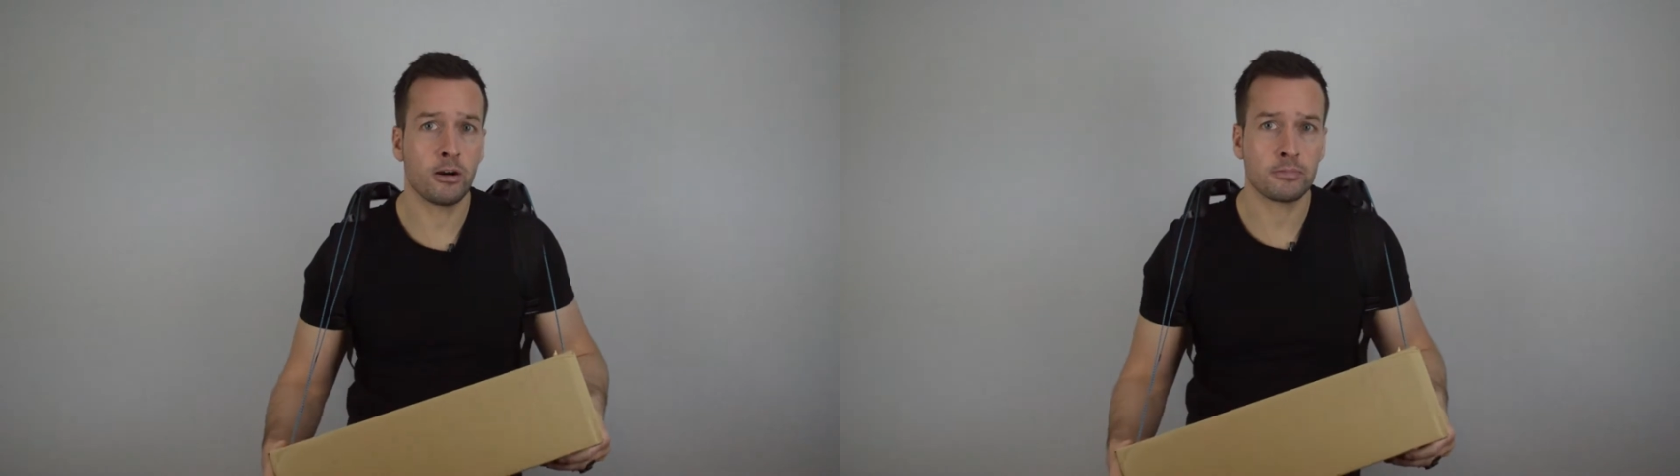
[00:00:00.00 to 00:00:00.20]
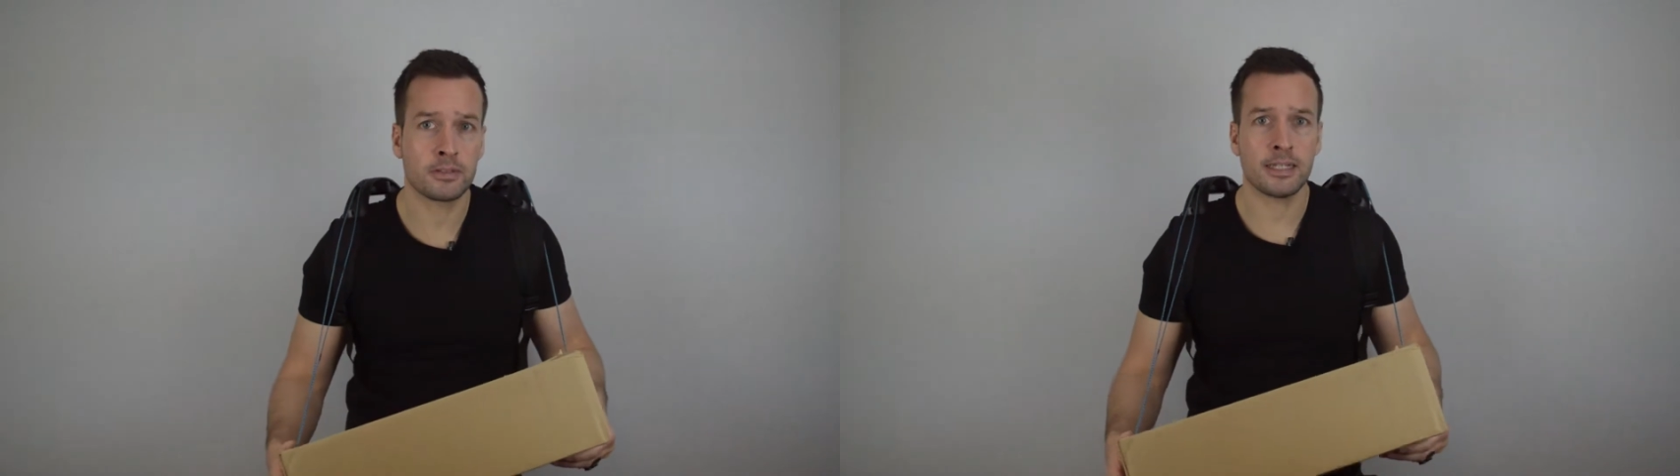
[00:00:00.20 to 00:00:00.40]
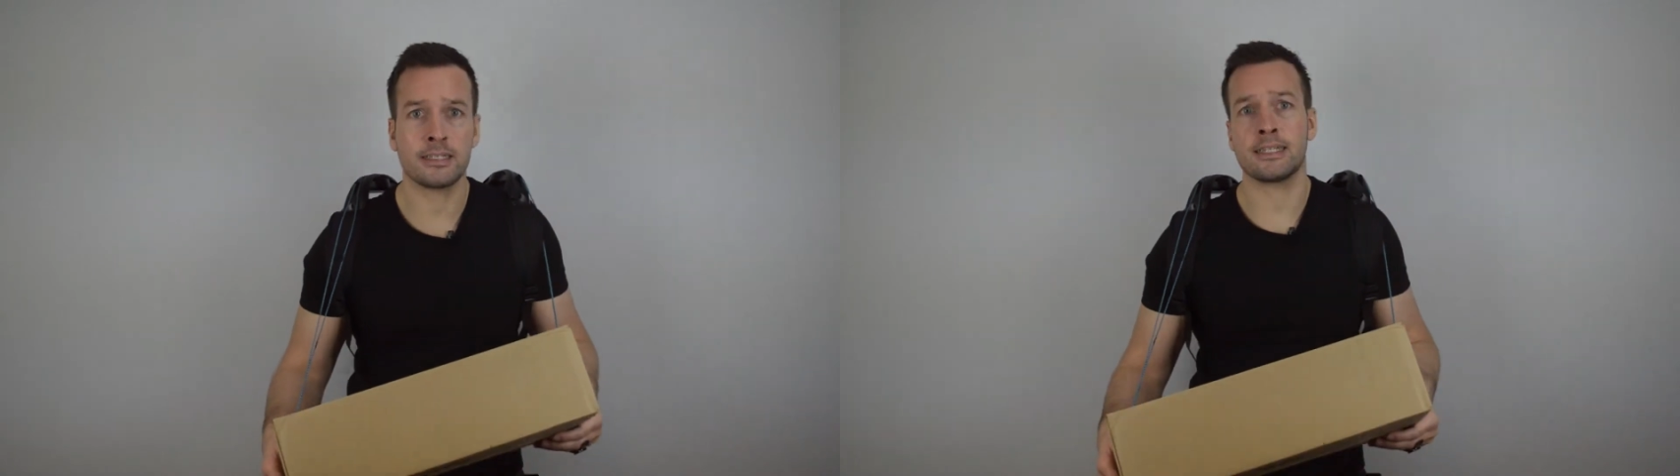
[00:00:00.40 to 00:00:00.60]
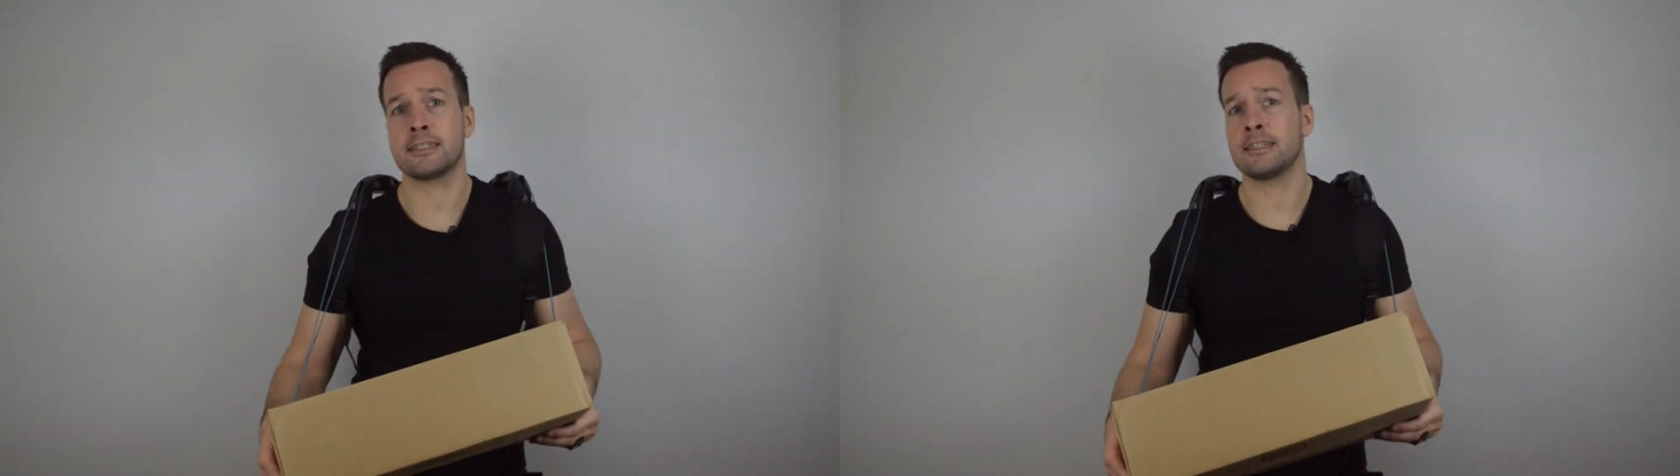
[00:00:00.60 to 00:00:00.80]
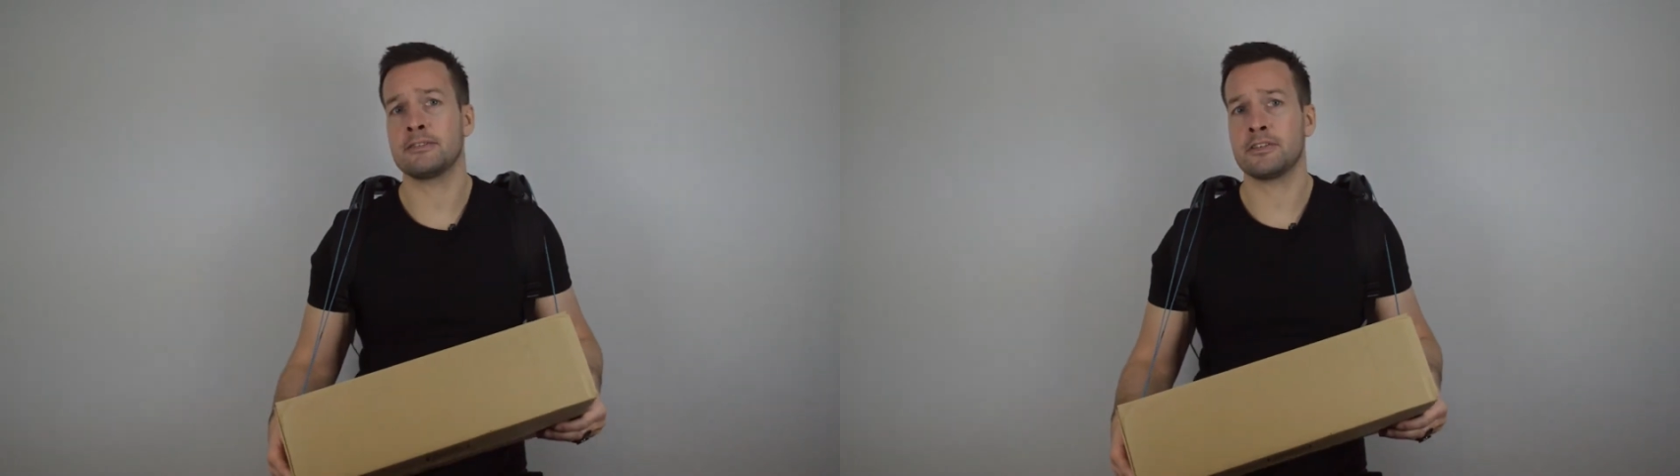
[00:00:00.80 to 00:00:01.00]
an object,
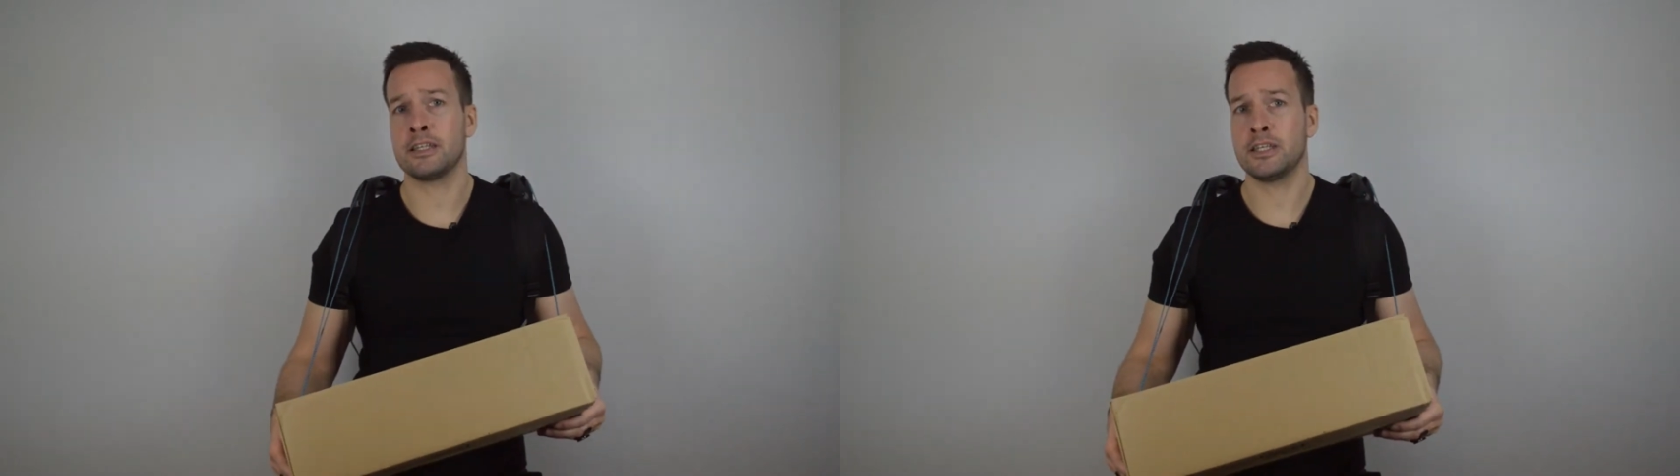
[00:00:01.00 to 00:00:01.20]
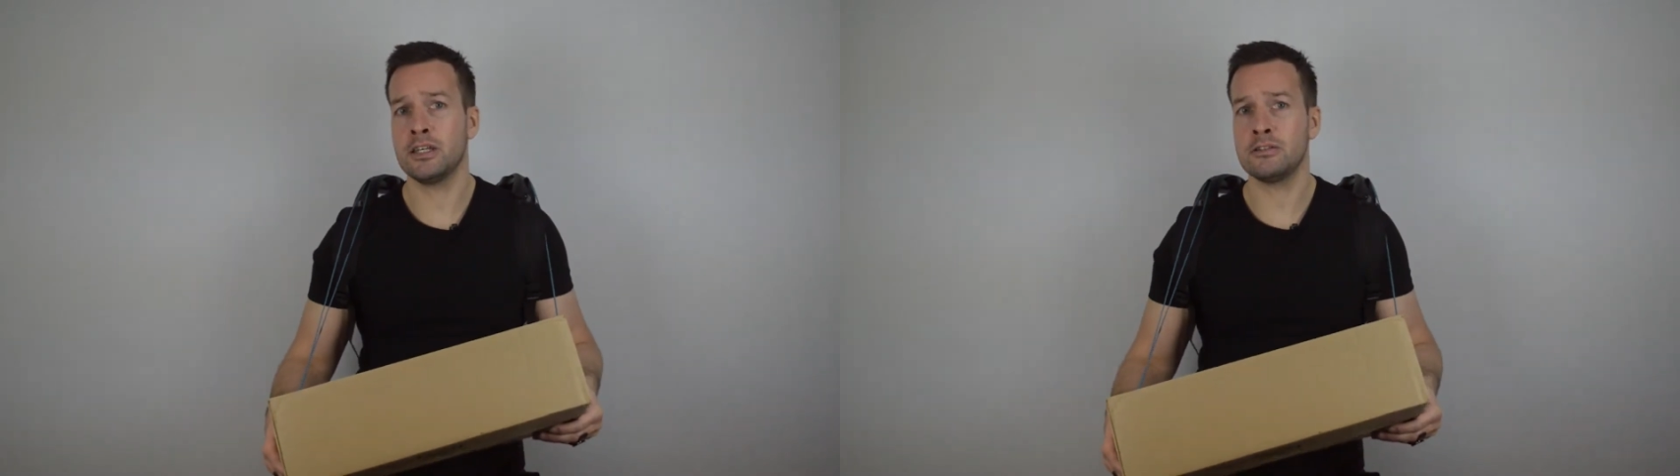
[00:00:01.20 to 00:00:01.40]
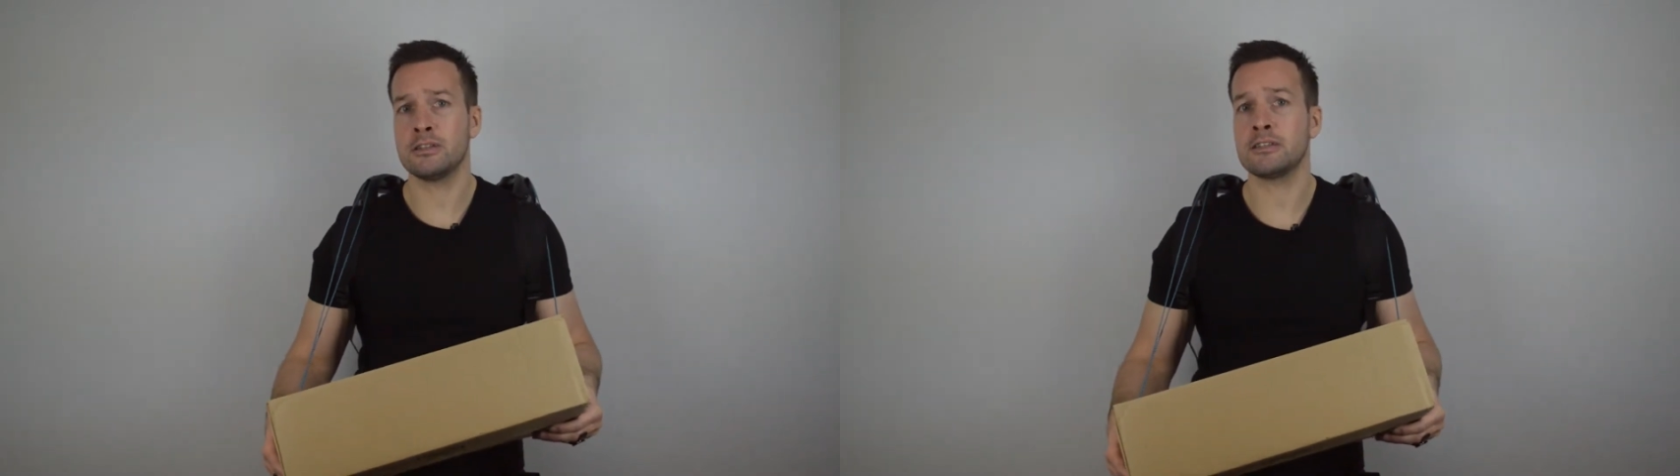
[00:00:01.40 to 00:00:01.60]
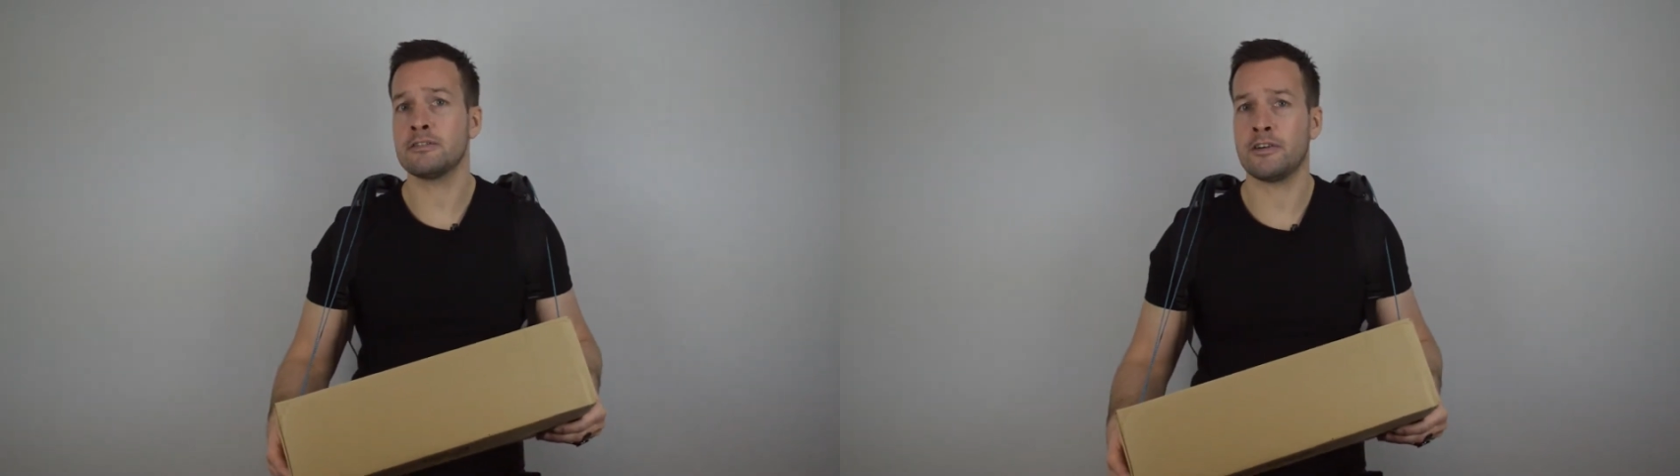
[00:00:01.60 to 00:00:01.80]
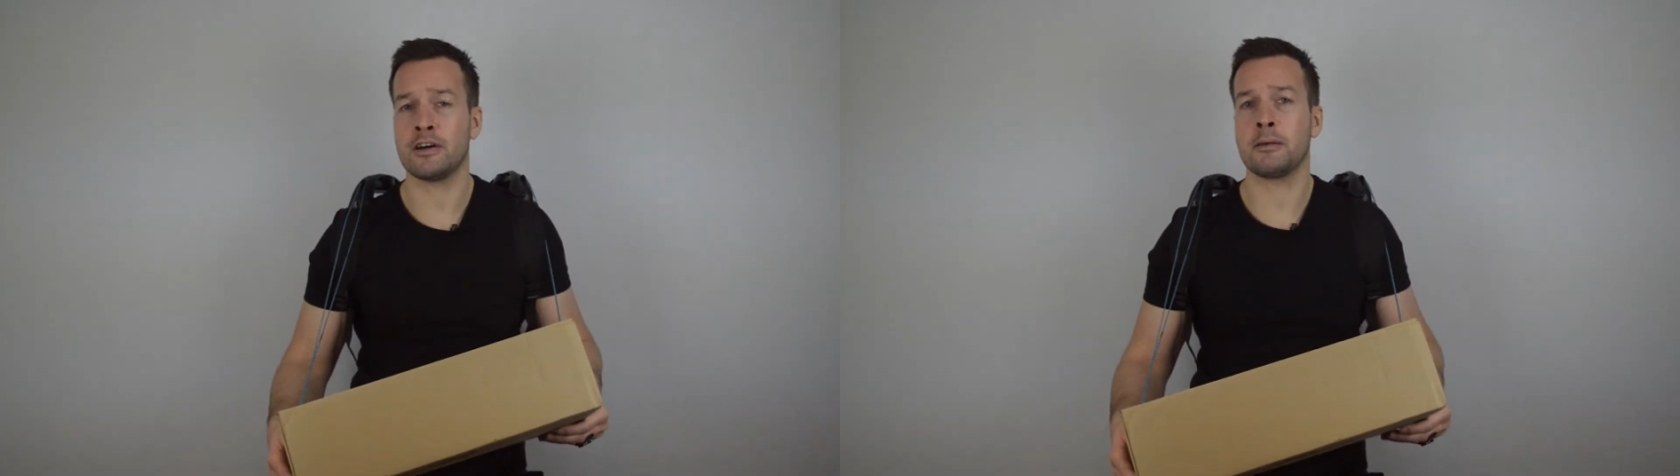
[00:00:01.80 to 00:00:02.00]
it is for the user to
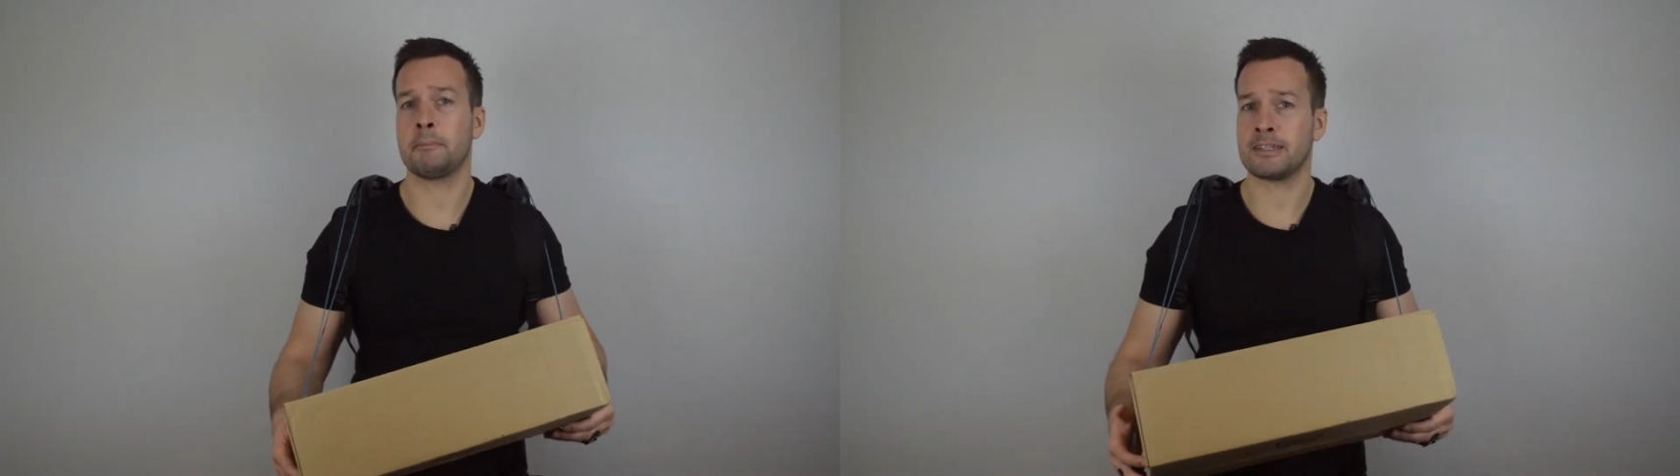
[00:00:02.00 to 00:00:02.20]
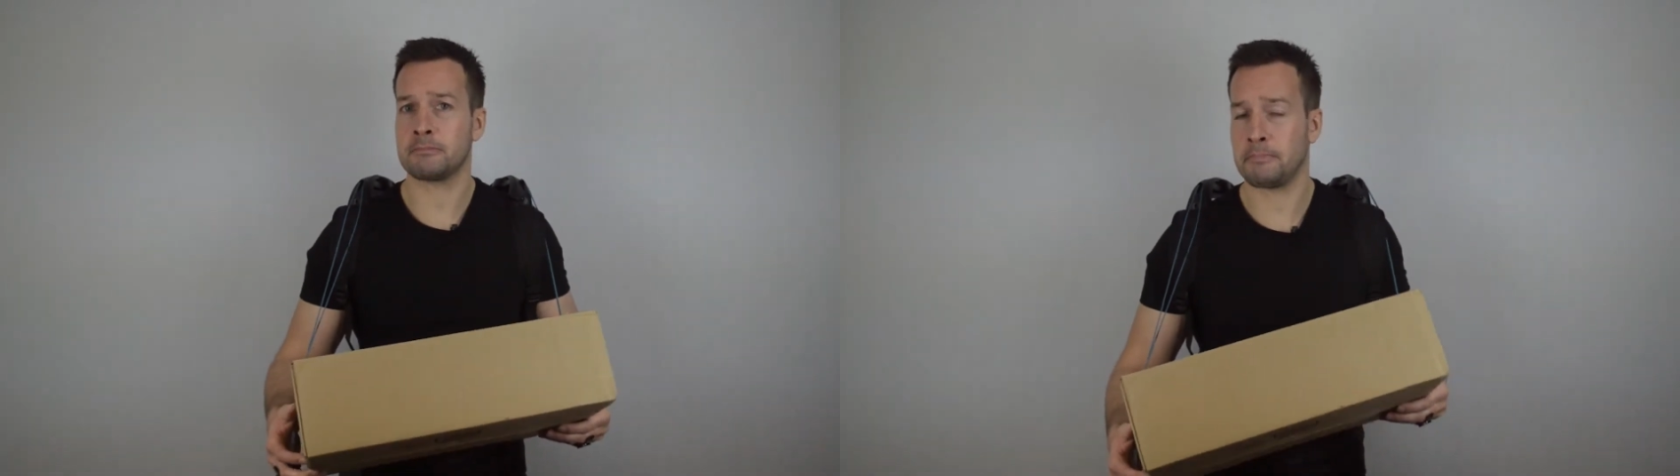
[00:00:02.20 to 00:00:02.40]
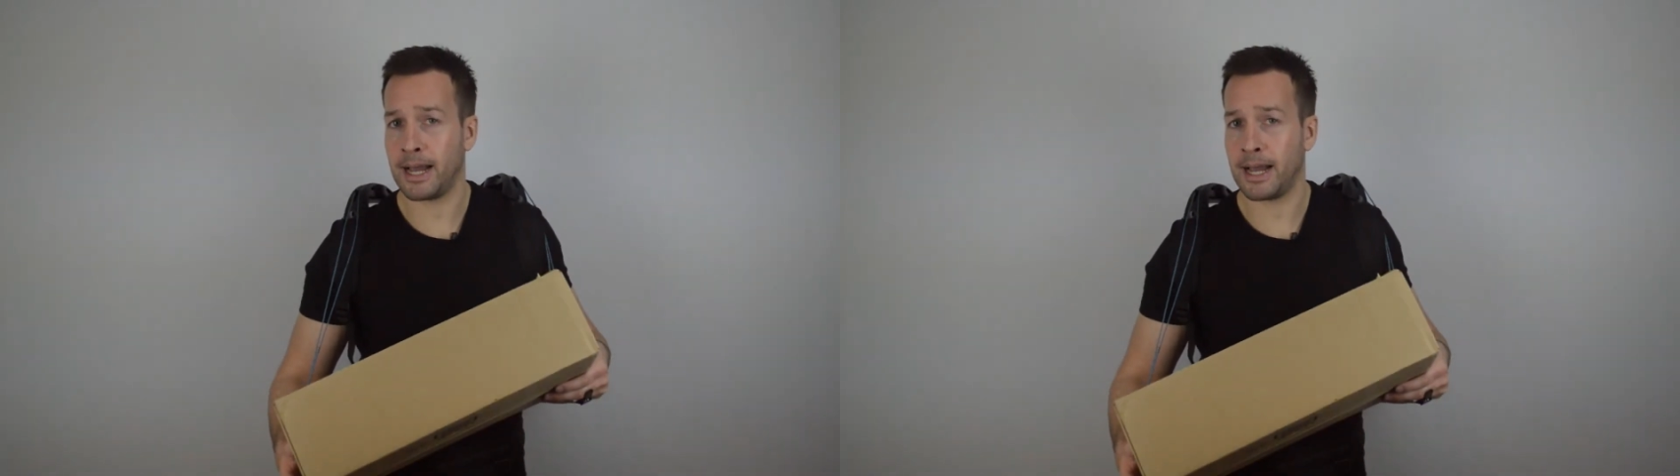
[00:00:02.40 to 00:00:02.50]
find the best